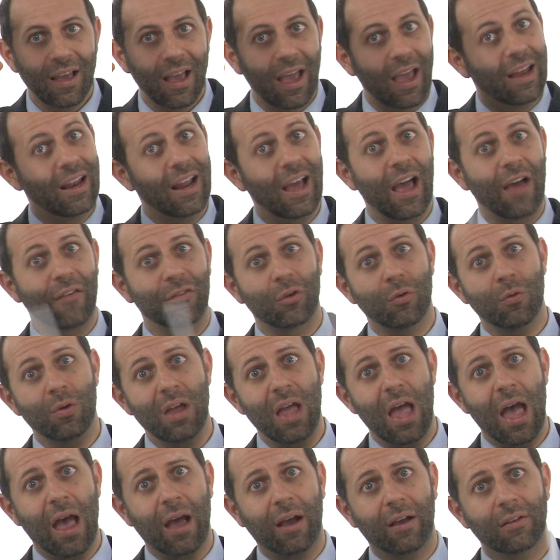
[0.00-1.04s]
And I have to
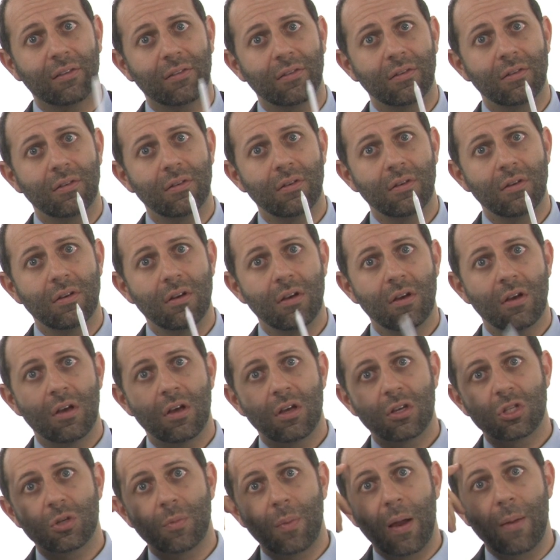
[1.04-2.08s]
react.
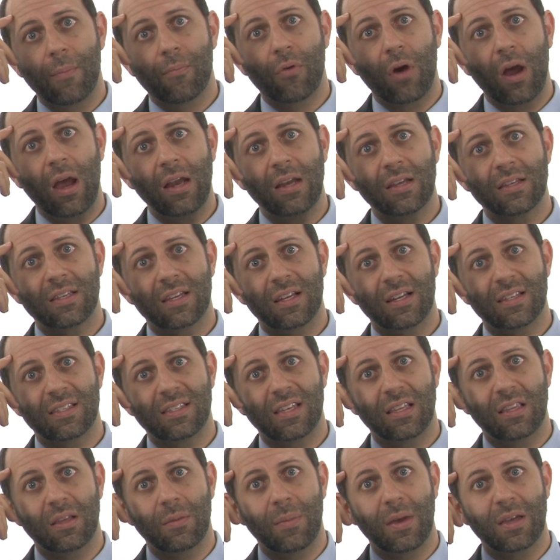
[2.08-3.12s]
So my brain is going to
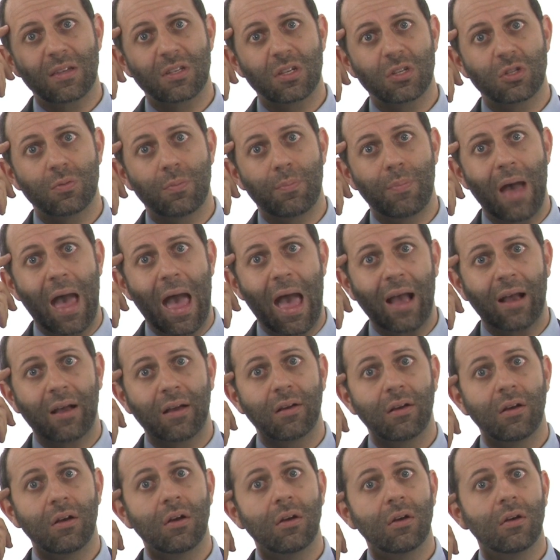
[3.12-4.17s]
send the message
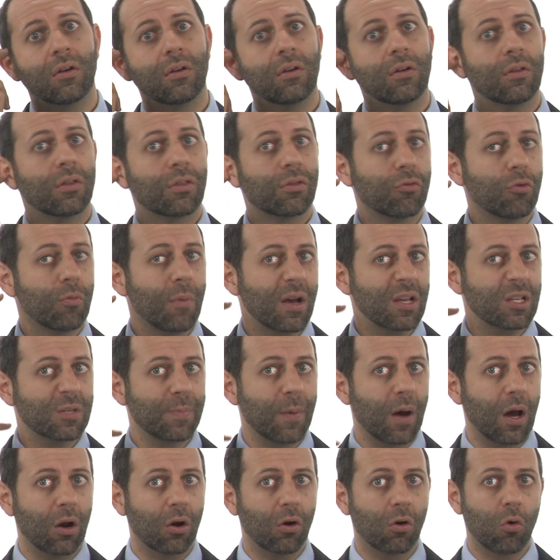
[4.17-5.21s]
back through my
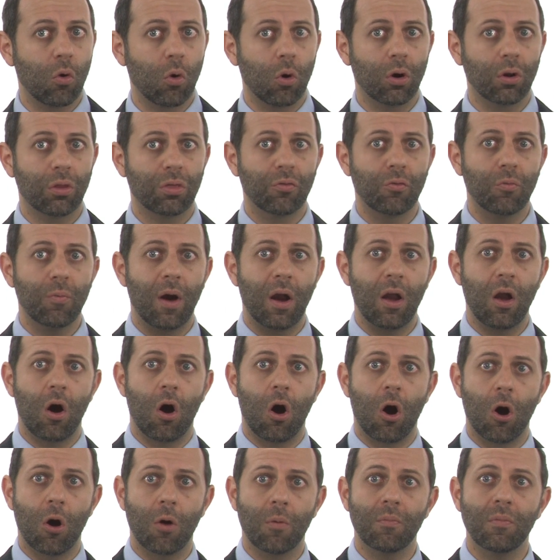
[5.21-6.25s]
spinal cord, through my
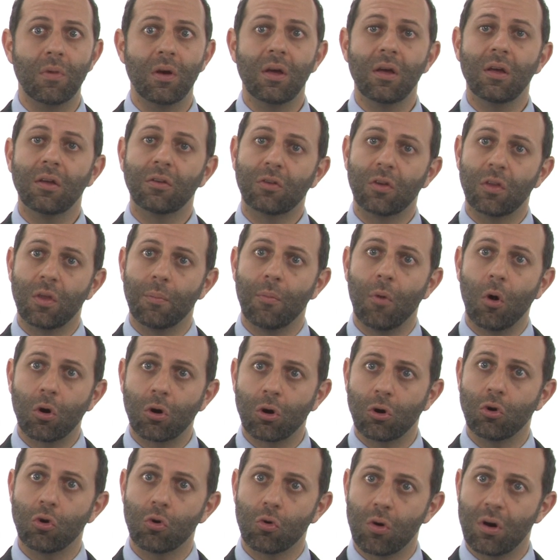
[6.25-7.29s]
arm, to the
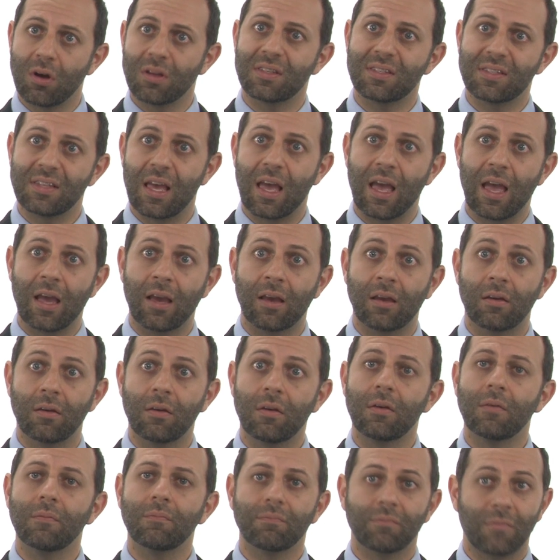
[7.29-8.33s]
motor neuron saying,
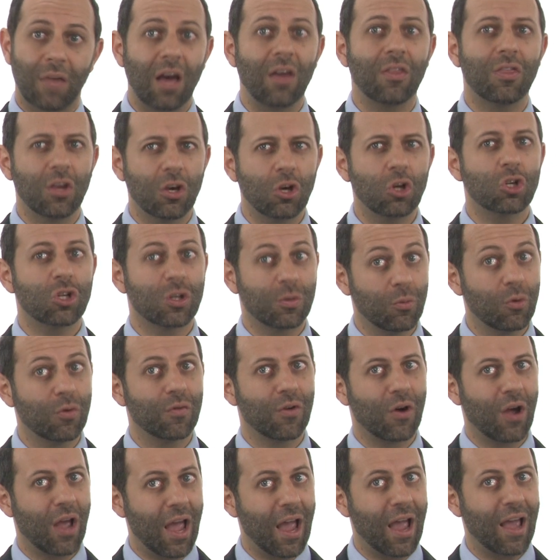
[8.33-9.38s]
I think you should move
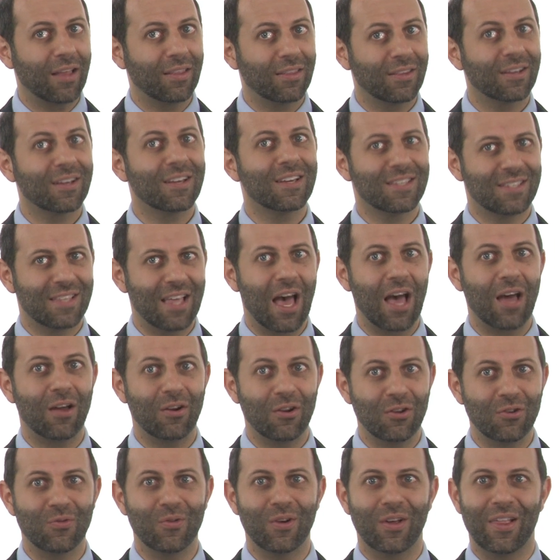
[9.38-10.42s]
your hand because that
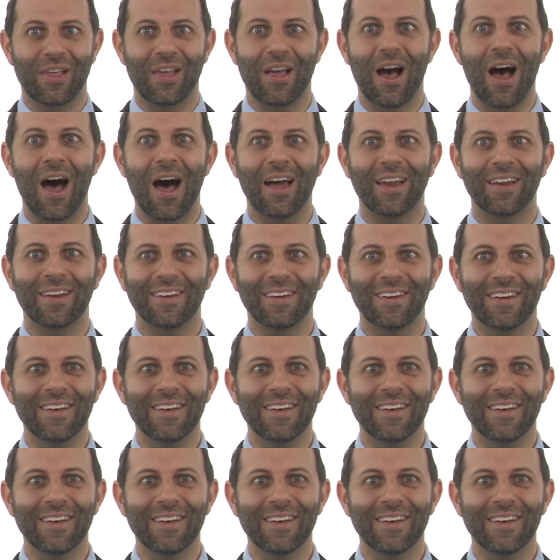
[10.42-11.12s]
is really hot.